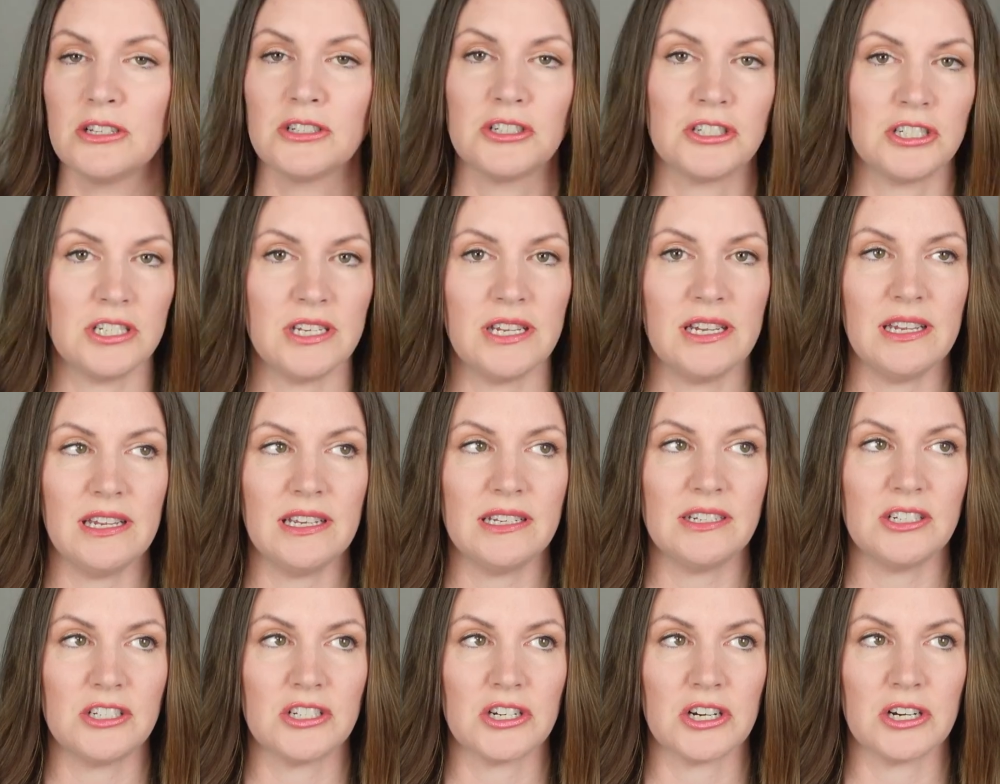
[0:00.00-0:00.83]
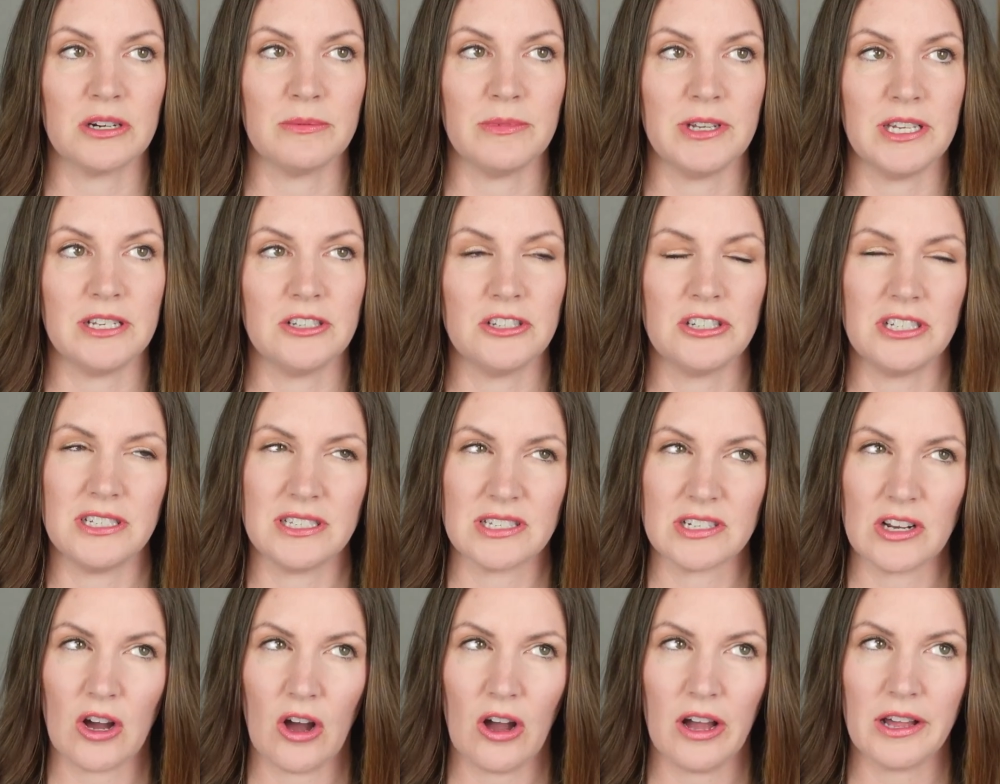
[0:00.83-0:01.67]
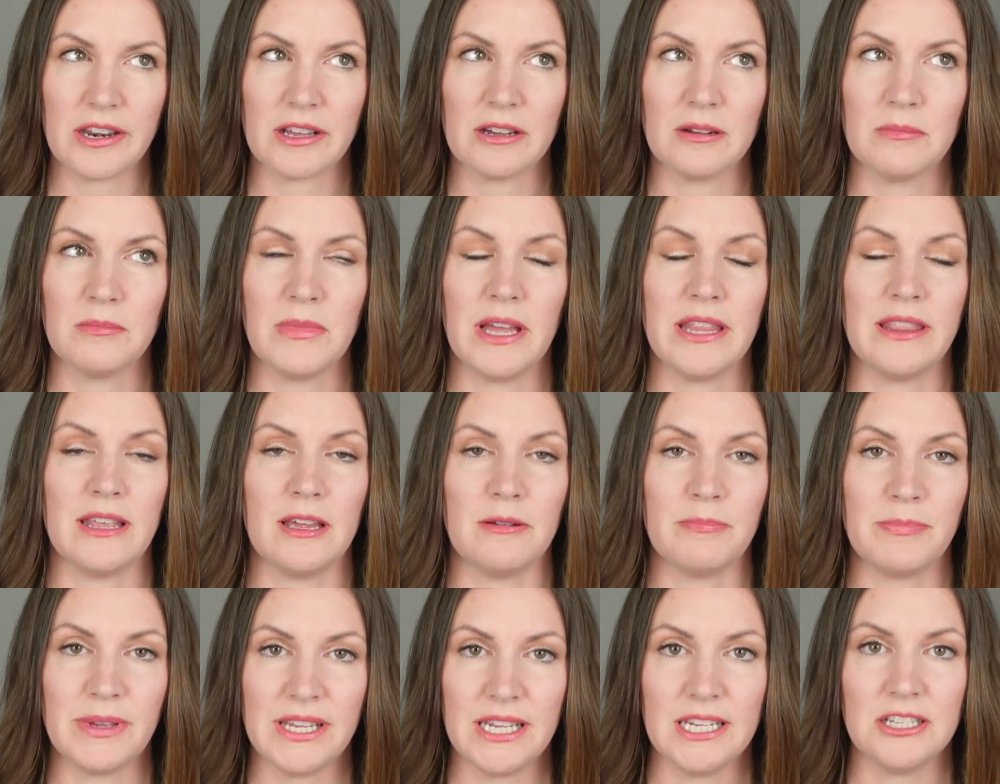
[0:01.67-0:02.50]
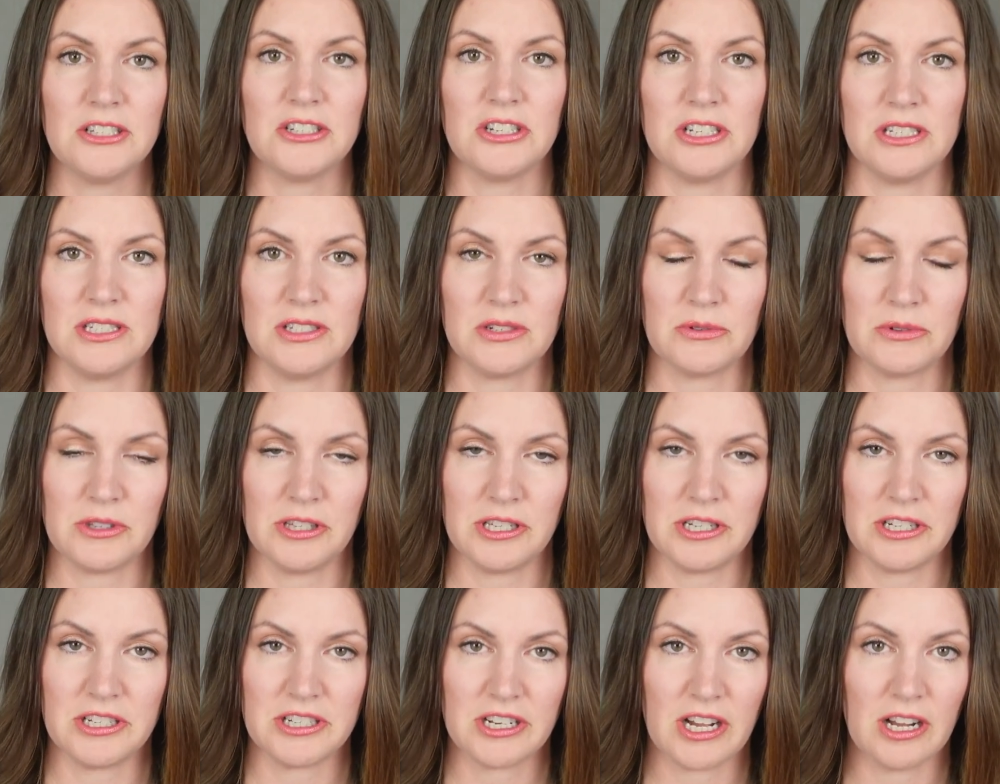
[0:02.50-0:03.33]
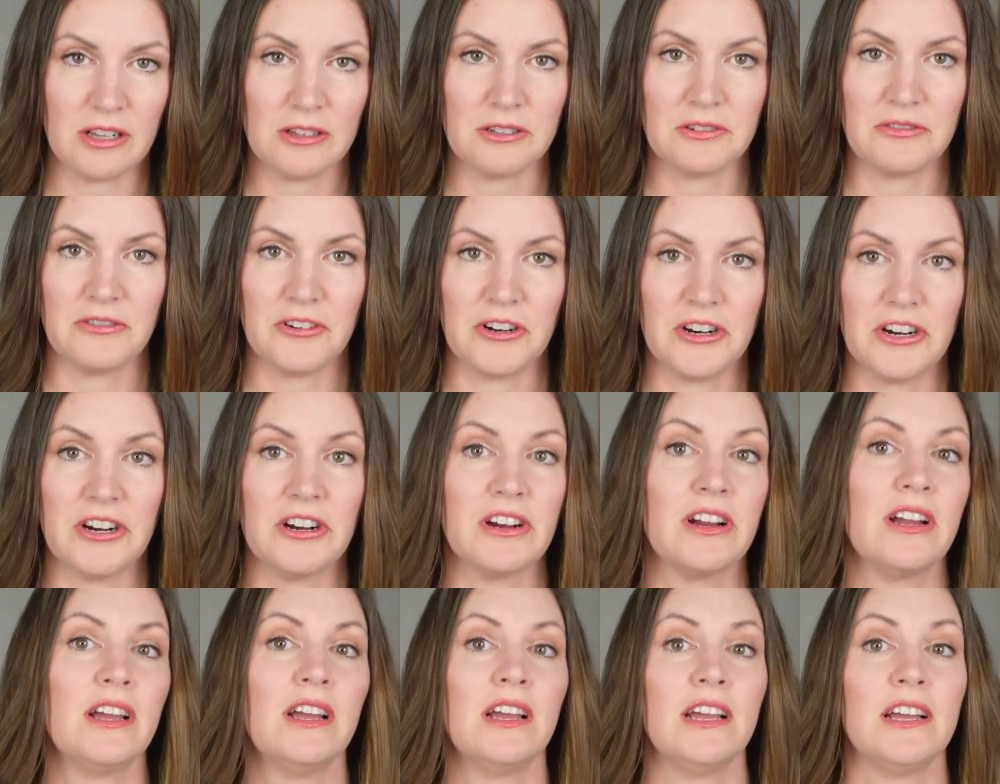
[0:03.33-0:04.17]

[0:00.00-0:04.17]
She determined she's an autumn and that peach is a really good color for her.